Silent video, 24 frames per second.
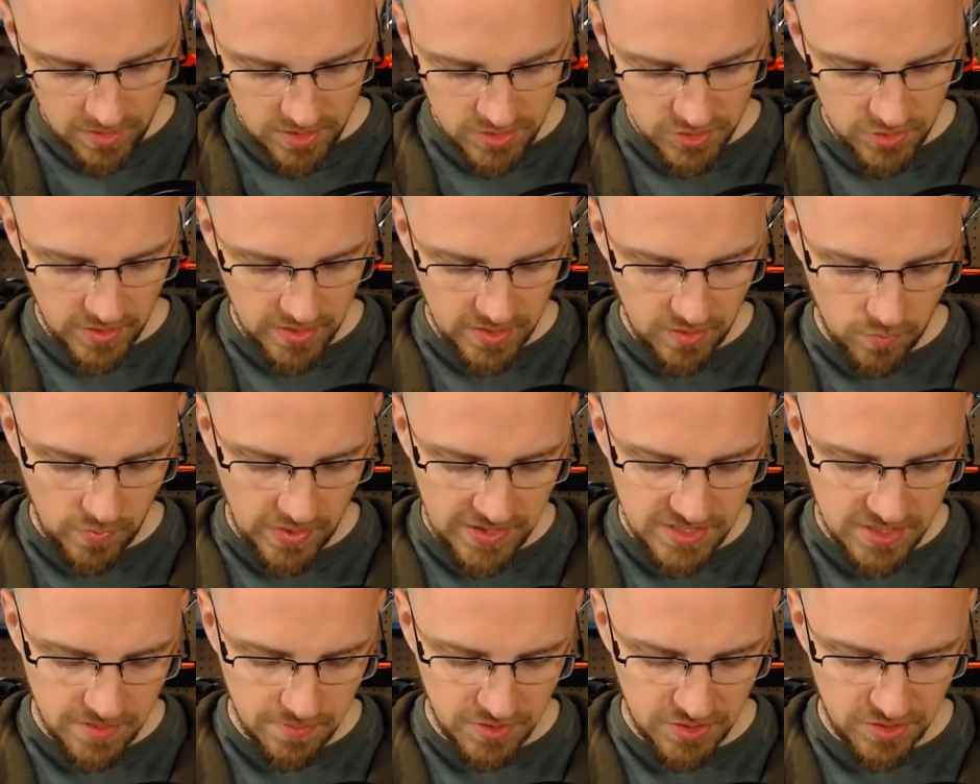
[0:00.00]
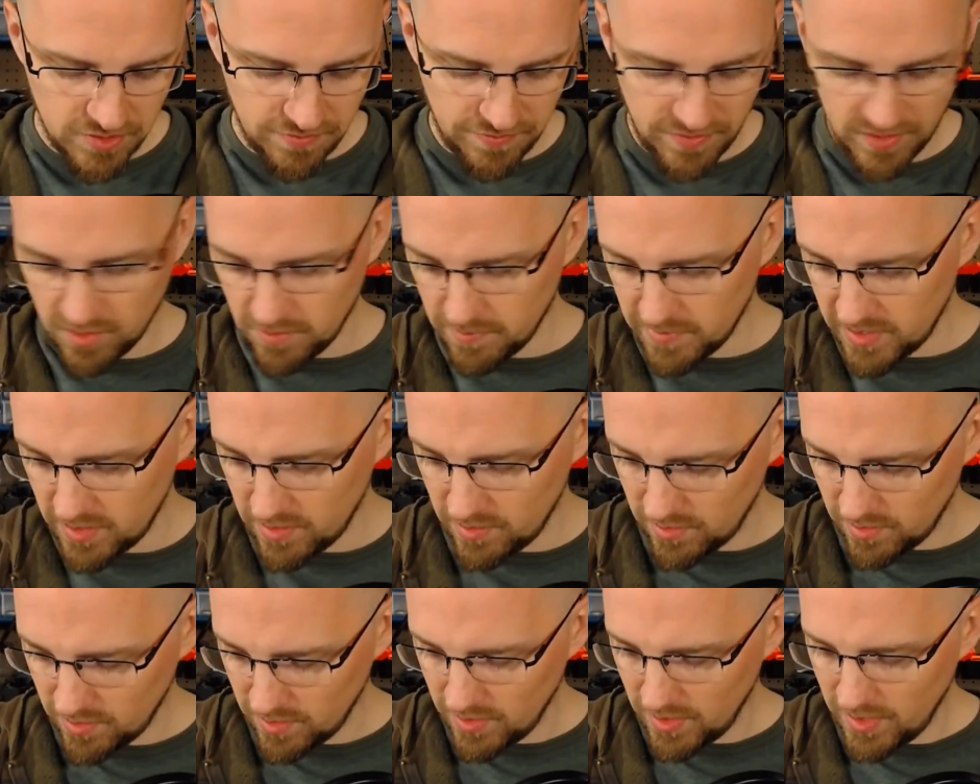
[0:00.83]
so I didn't waste a bunch of
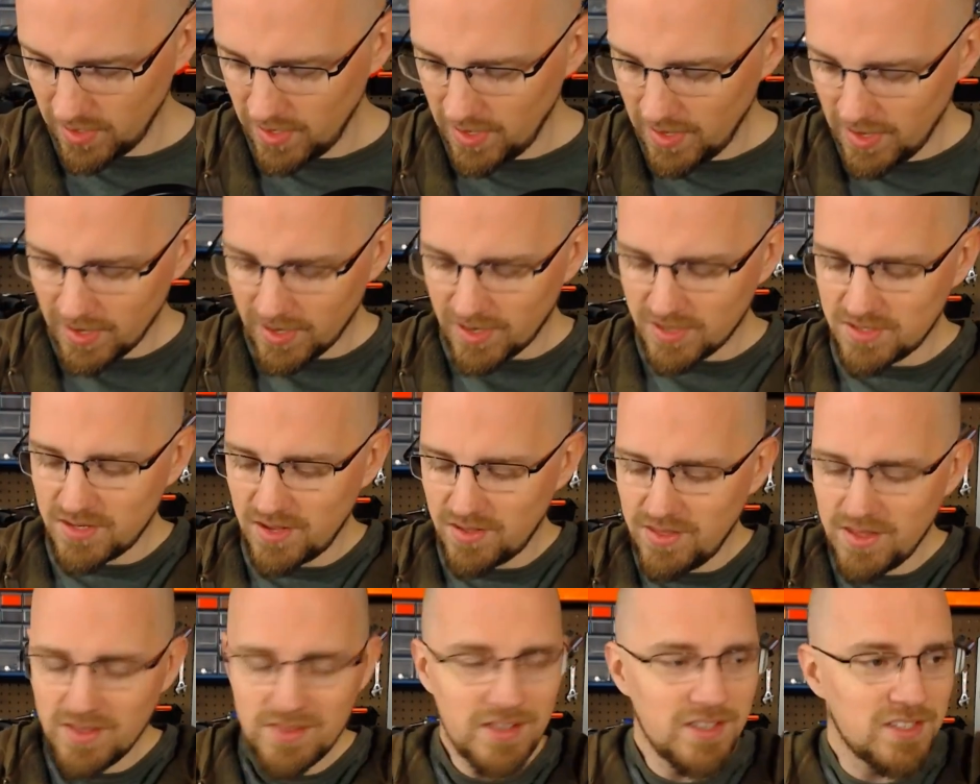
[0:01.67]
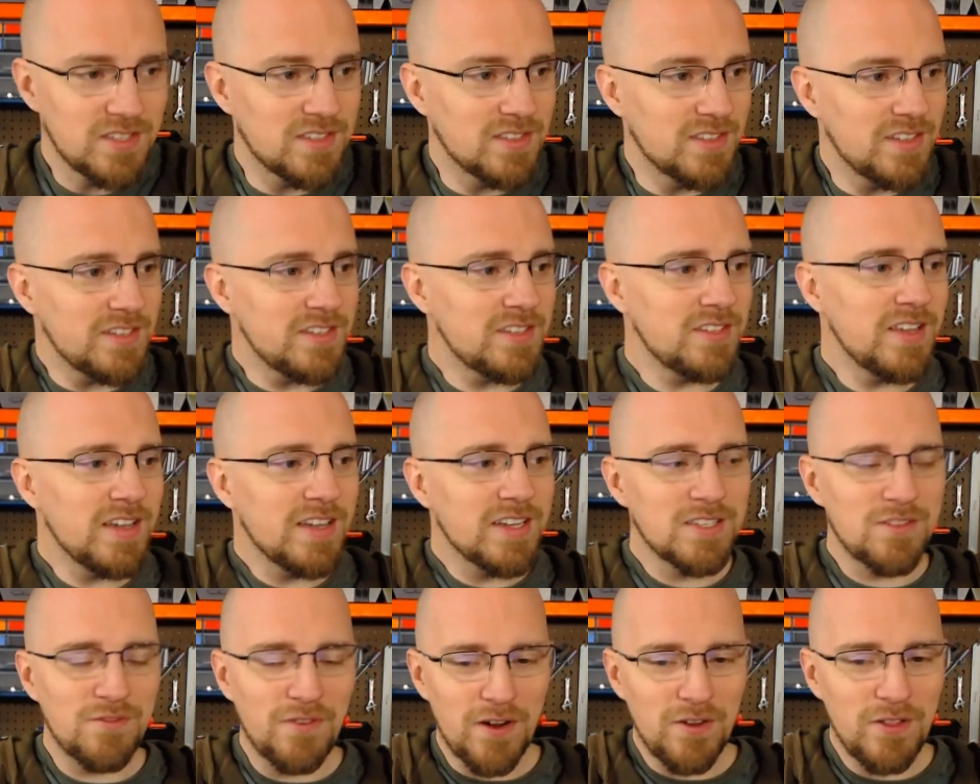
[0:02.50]
filament. Because I think this
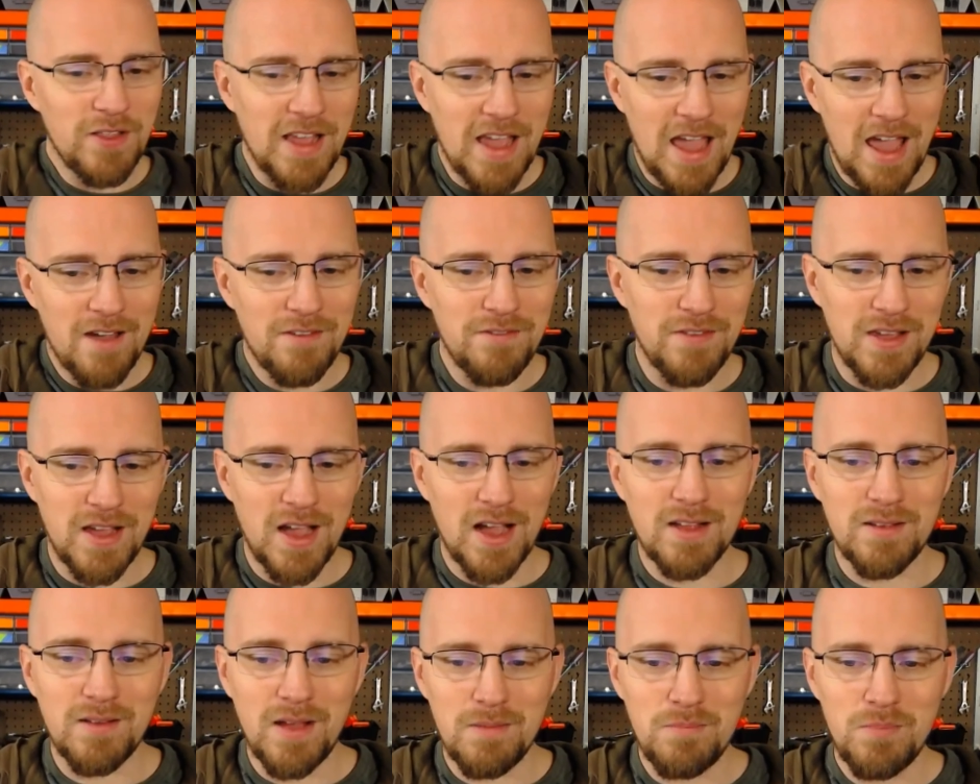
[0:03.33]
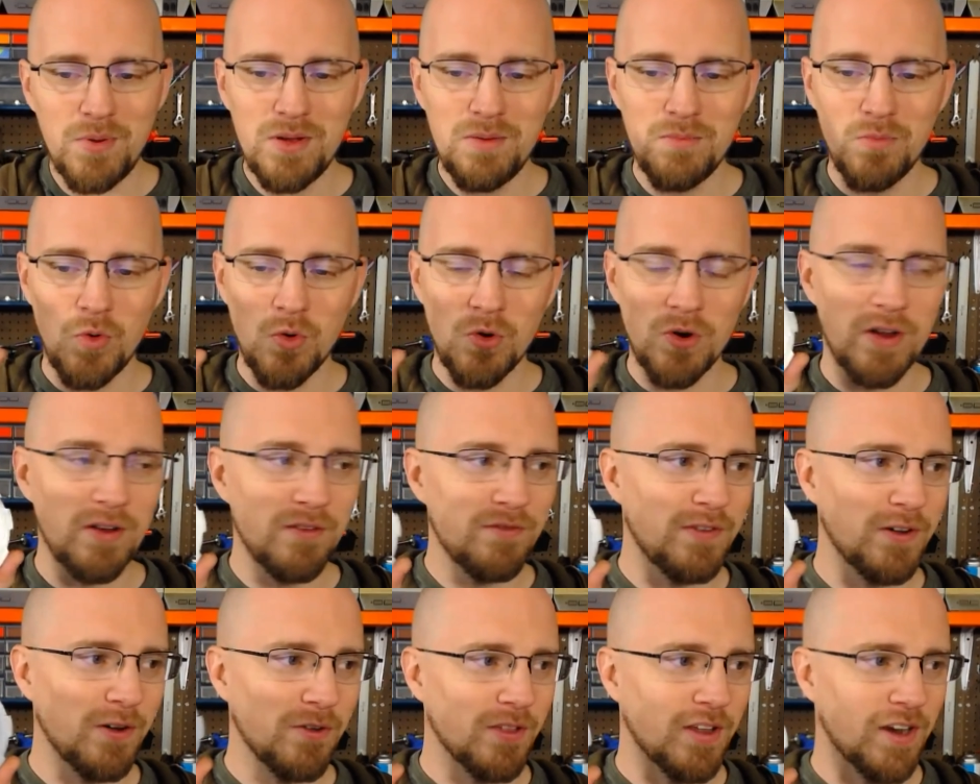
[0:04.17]
thing is fairly heavy. I put more
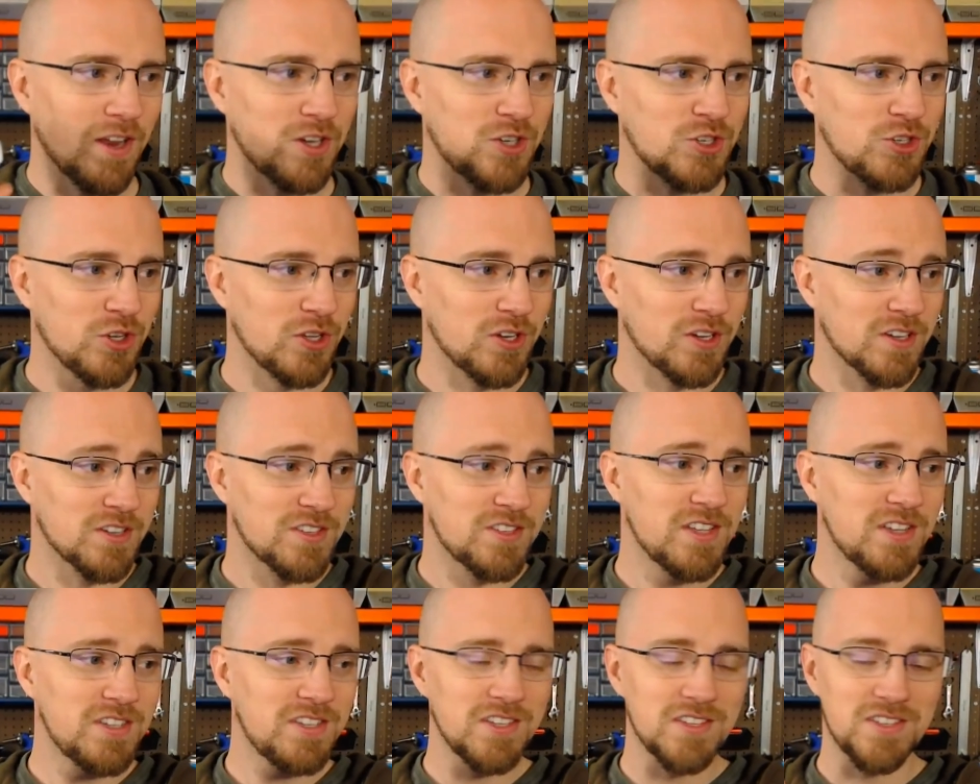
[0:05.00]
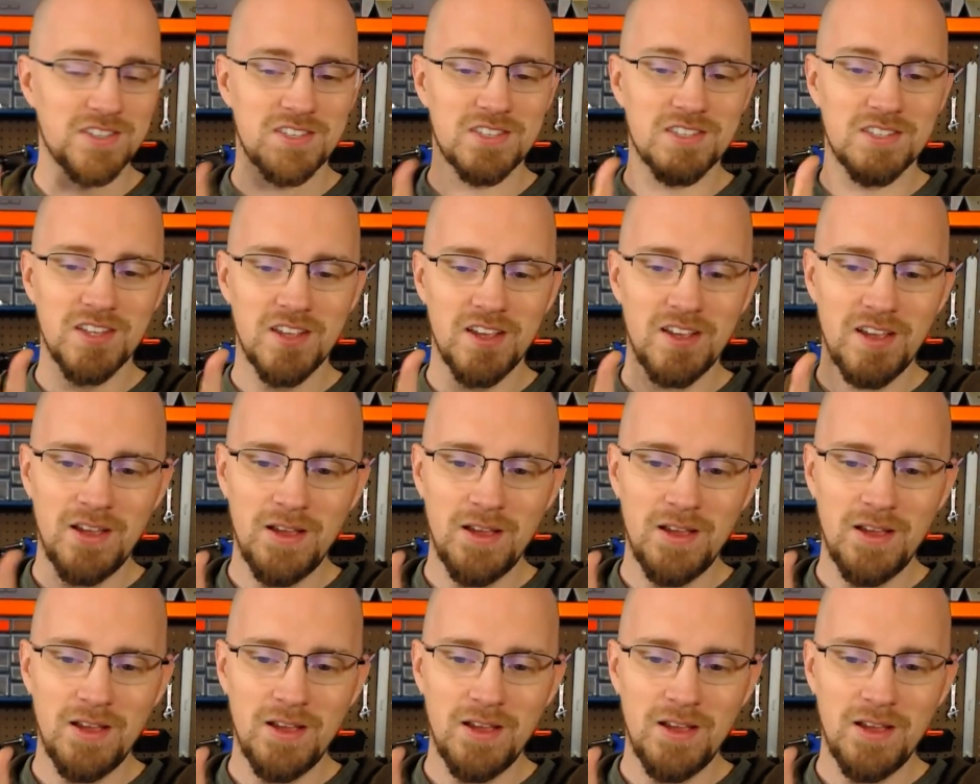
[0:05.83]
infill than I should, because this is